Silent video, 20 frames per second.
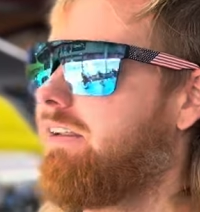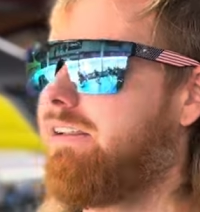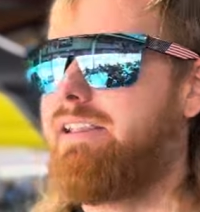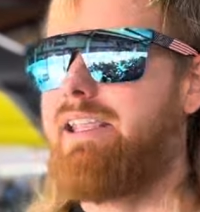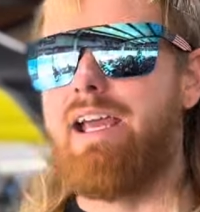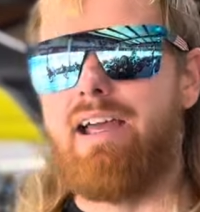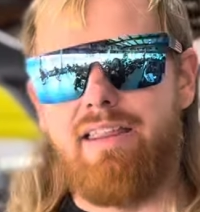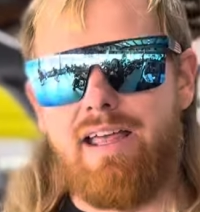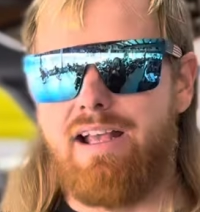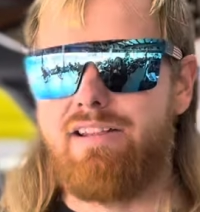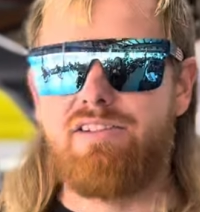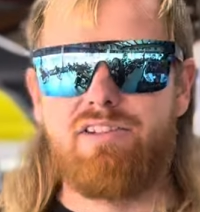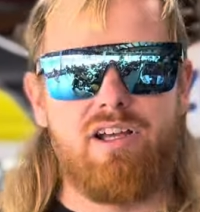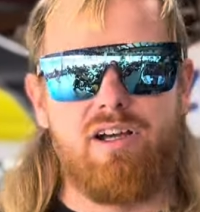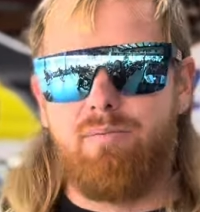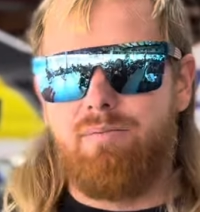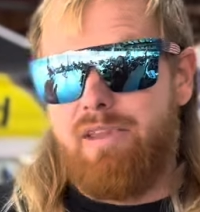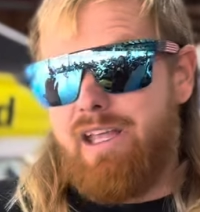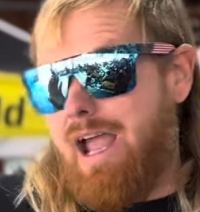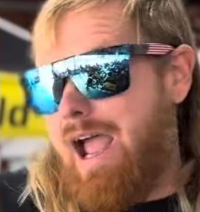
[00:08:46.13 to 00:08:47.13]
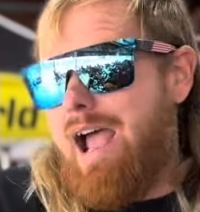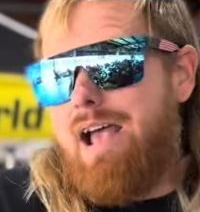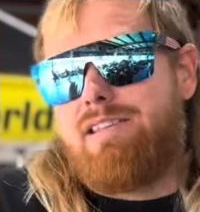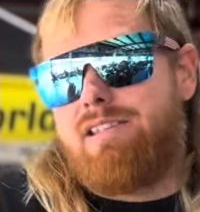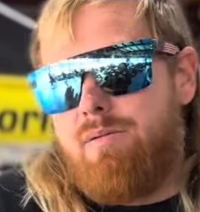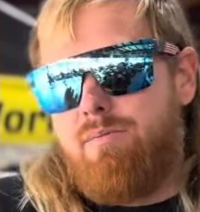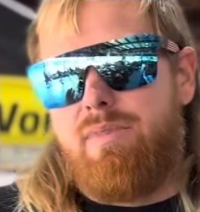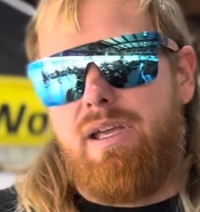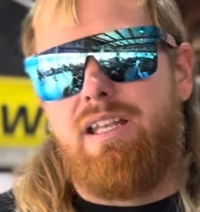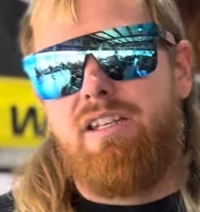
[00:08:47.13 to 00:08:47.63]
Yeah, that's something that
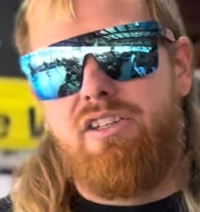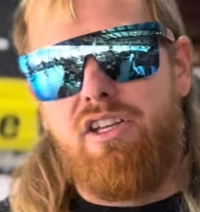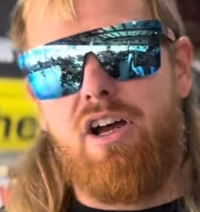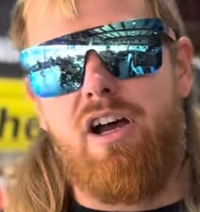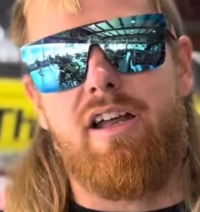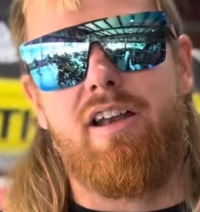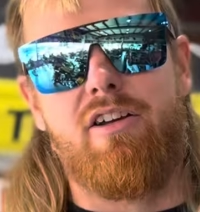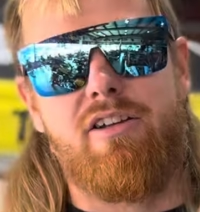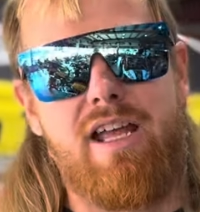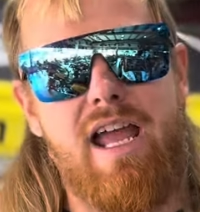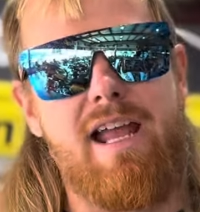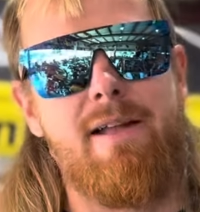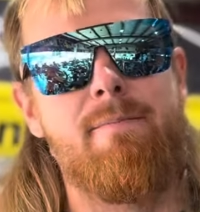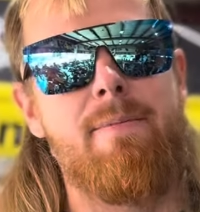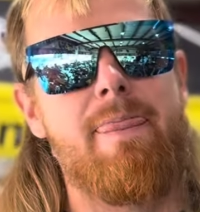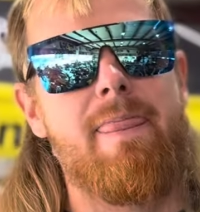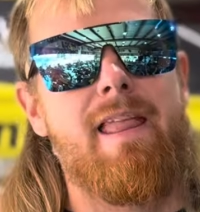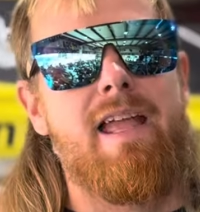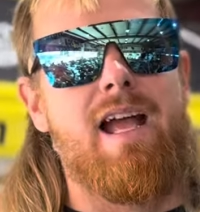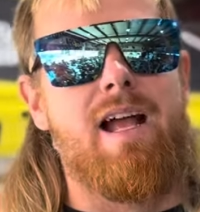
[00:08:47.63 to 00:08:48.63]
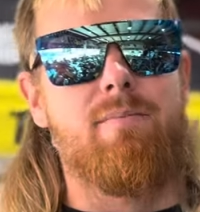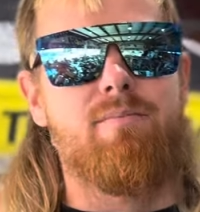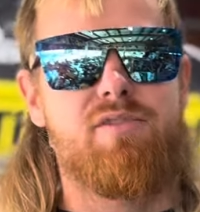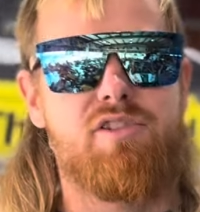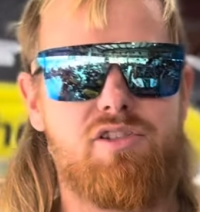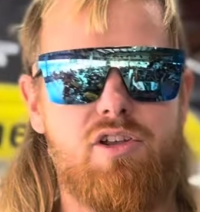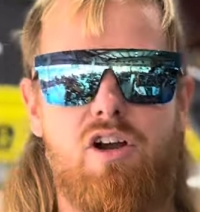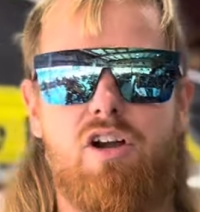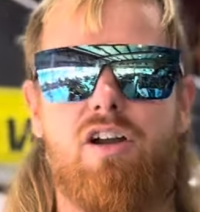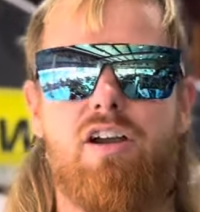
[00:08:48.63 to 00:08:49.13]
hasn't been done, okay? I'm
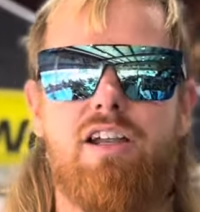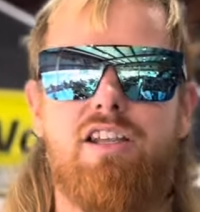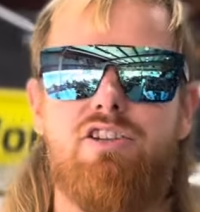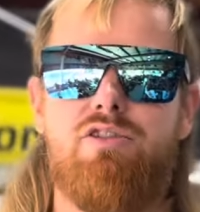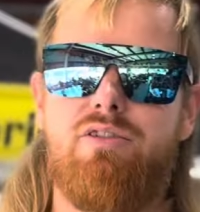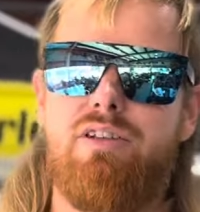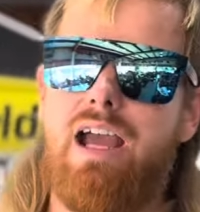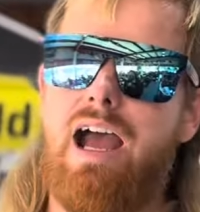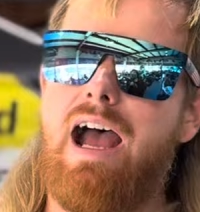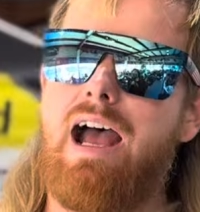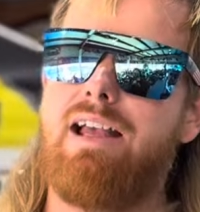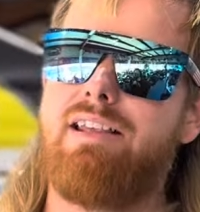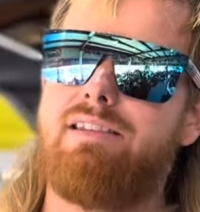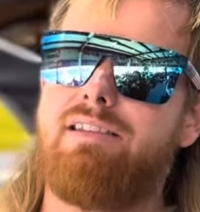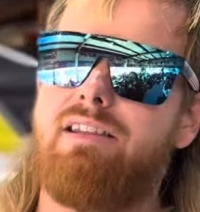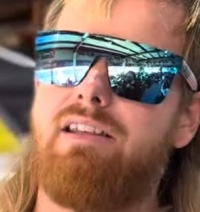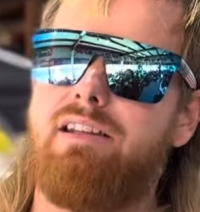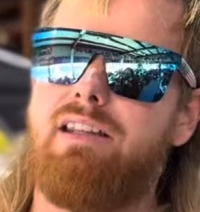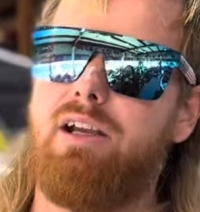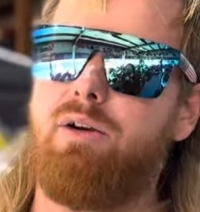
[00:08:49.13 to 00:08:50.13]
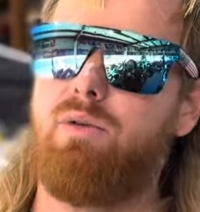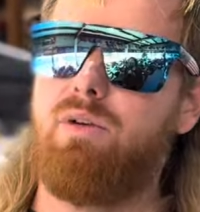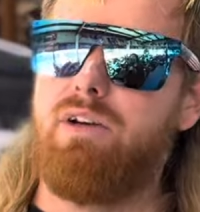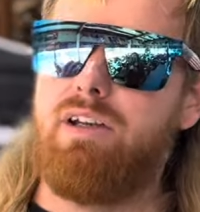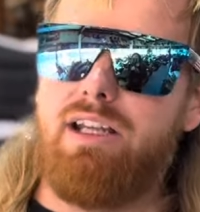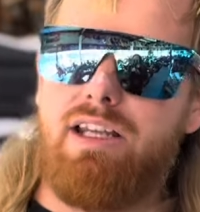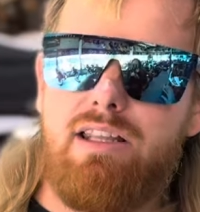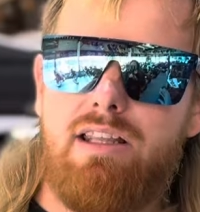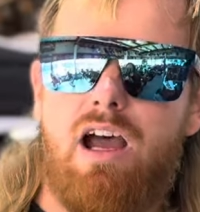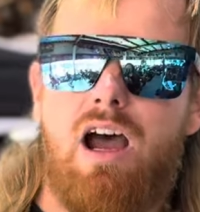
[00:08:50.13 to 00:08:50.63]
sorry you guys that were
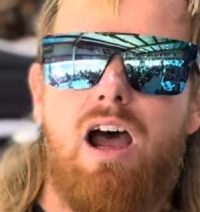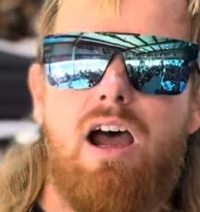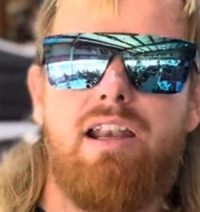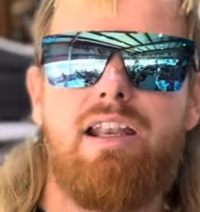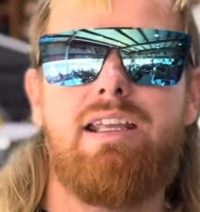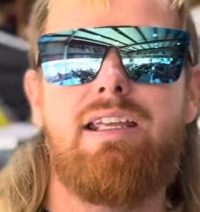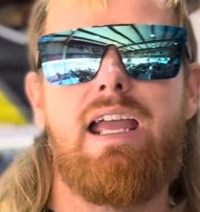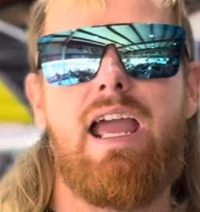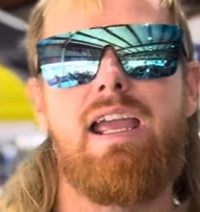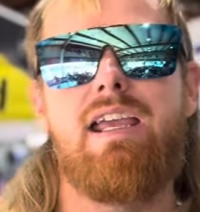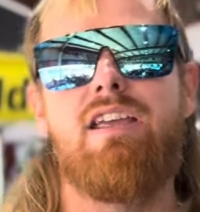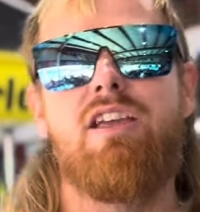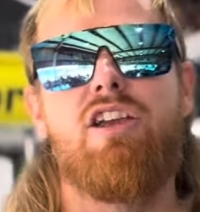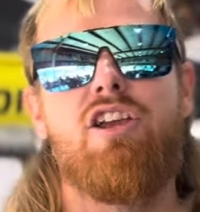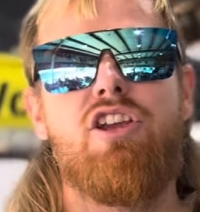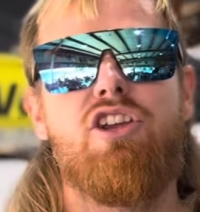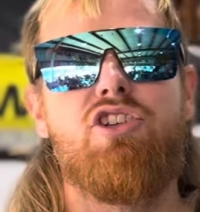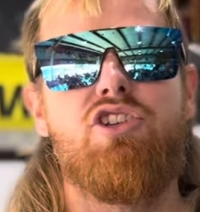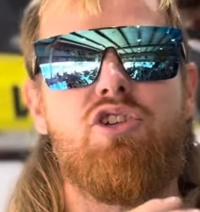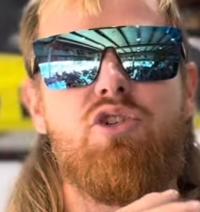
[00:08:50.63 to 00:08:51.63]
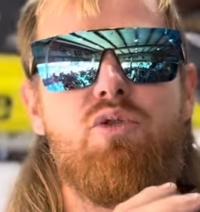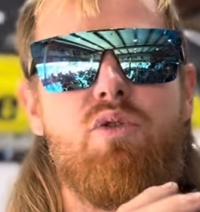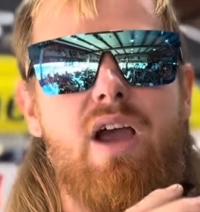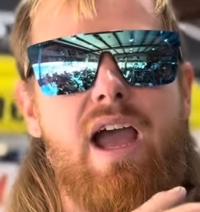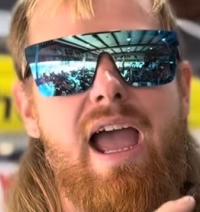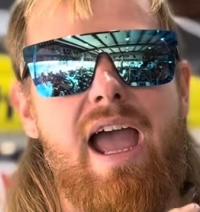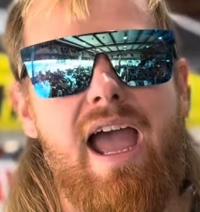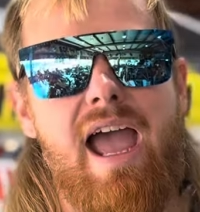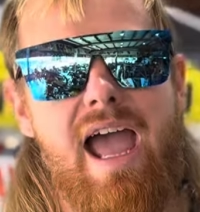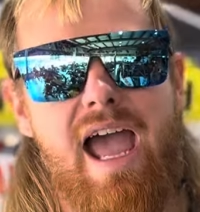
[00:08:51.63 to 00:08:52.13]
in the Honda Gang, you
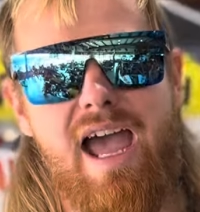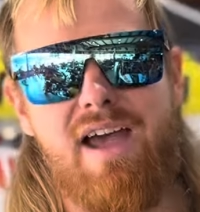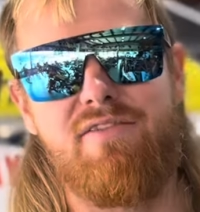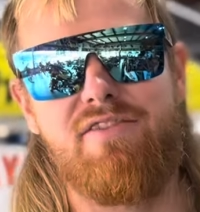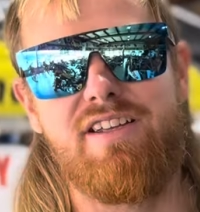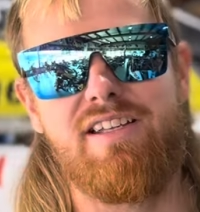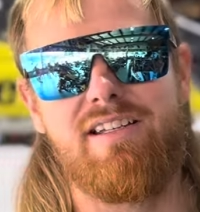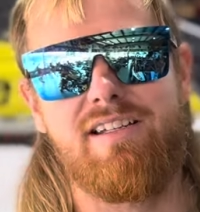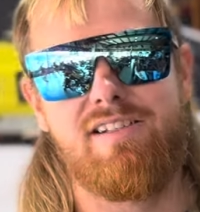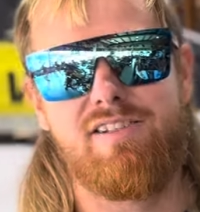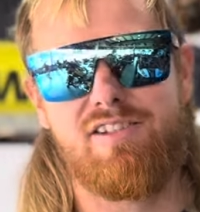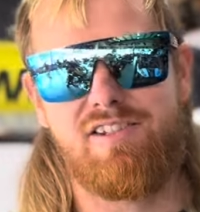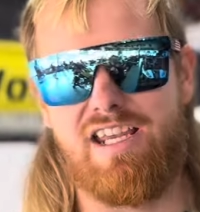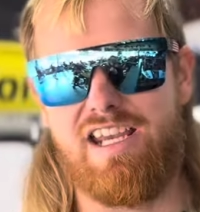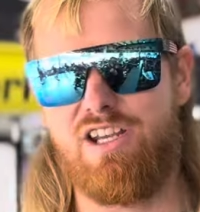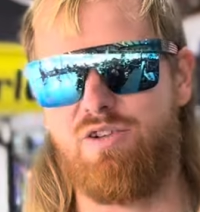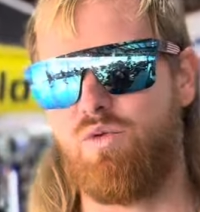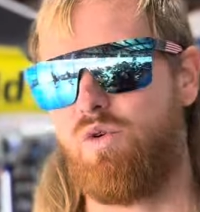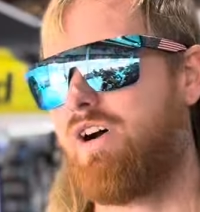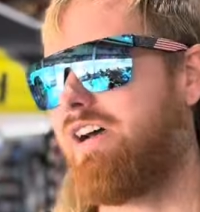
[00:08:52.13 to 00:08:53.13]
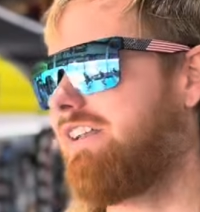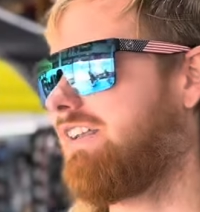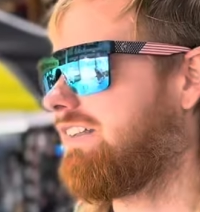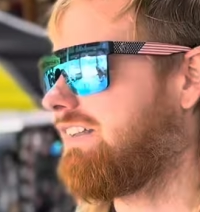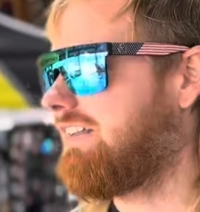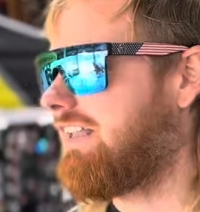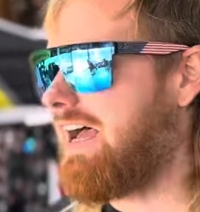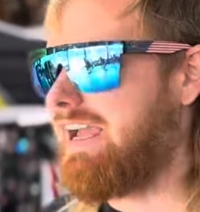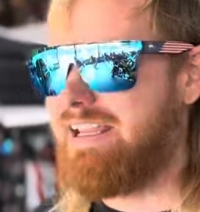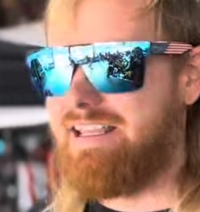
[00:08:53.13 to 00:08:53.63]
haven't seen one
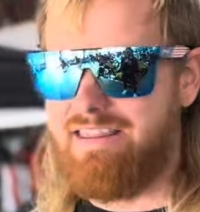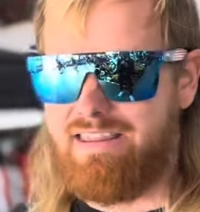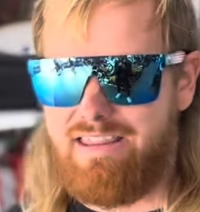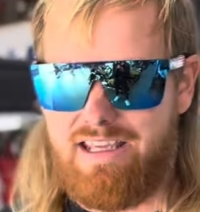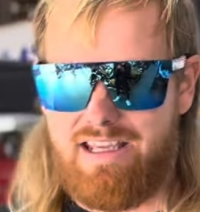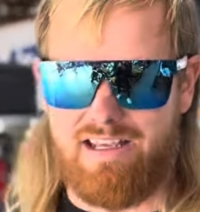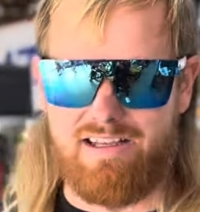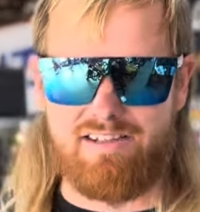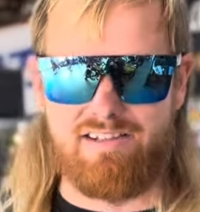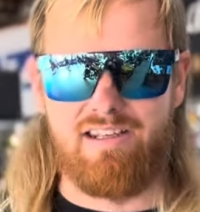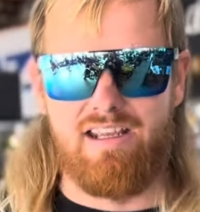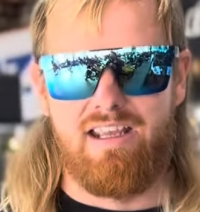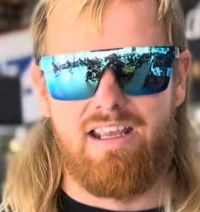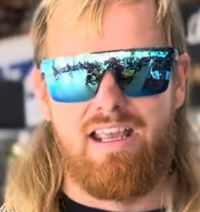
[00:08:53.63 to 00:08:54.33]
like this.